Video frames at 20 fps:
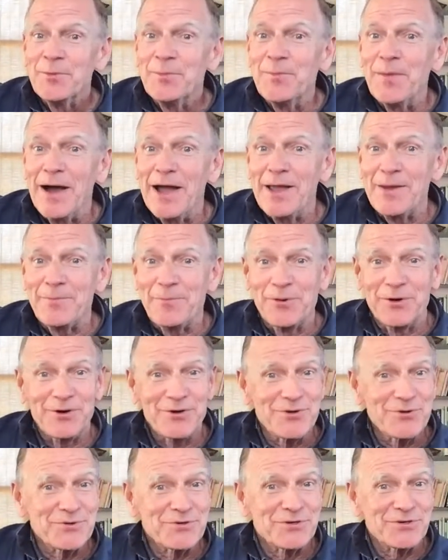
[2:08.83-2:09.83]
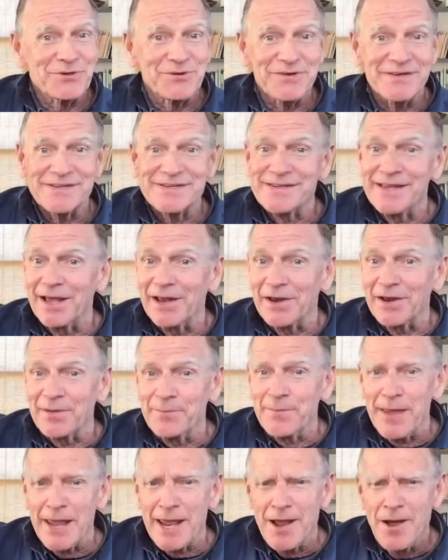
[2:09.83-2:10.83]
My producer is
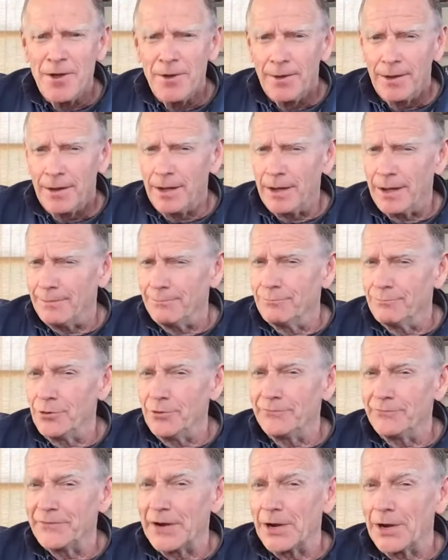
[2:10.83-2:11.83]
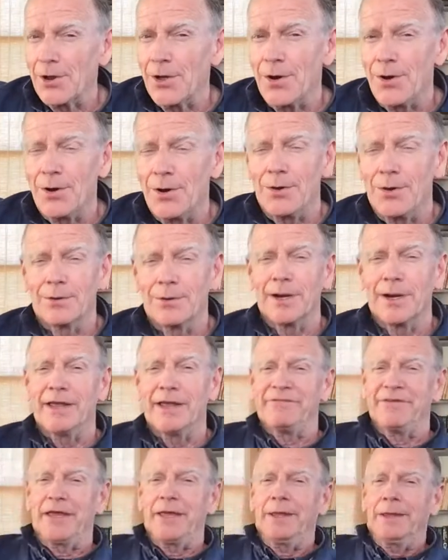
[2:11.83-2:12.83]
telling me, move it along,
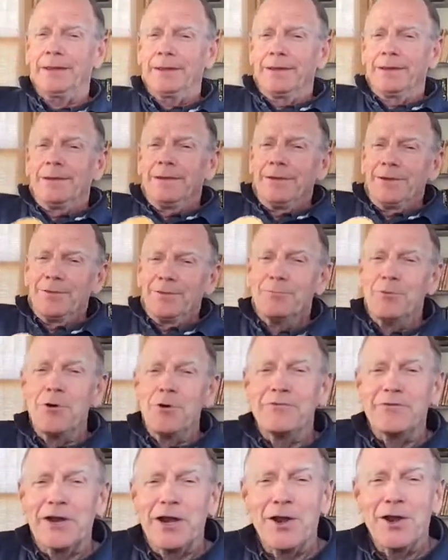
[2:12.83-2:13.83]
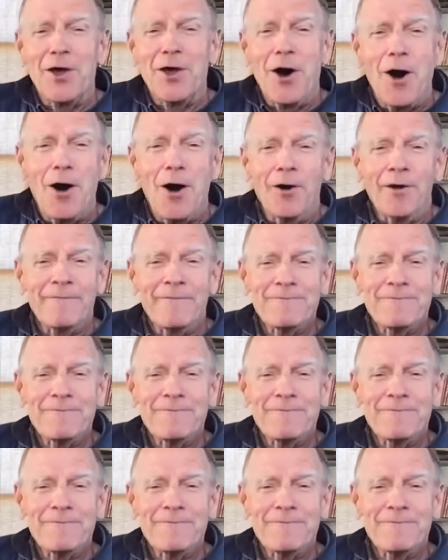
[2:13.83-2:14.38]
Livy. Move it along.